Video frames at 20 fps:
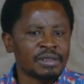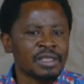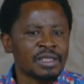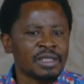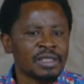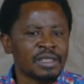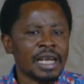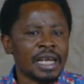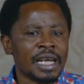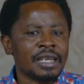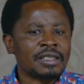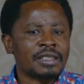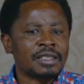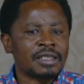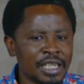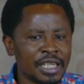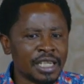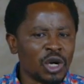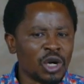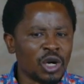the
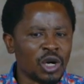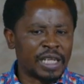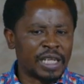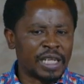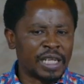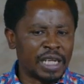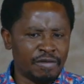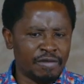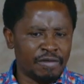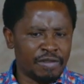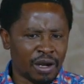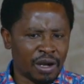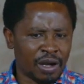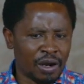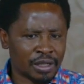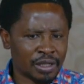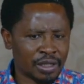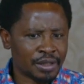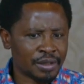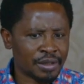seat of the living God,
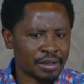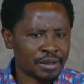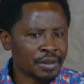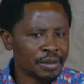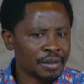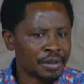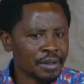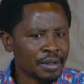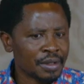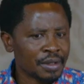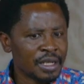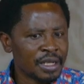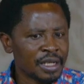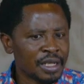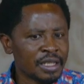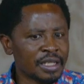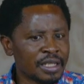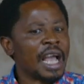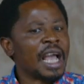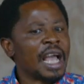
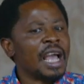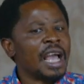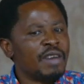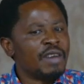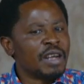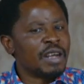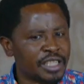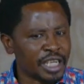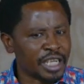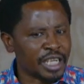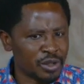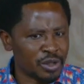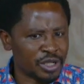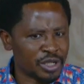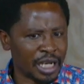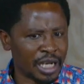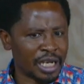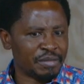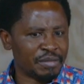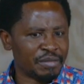the heaven
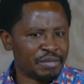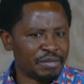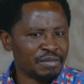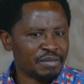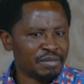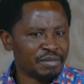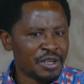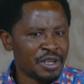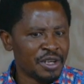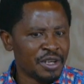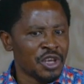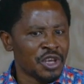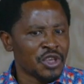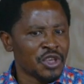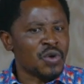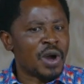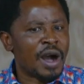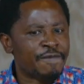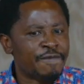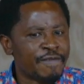Jerusalem. You
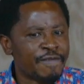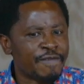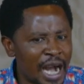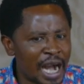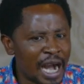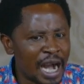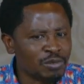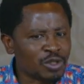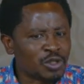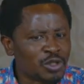have come to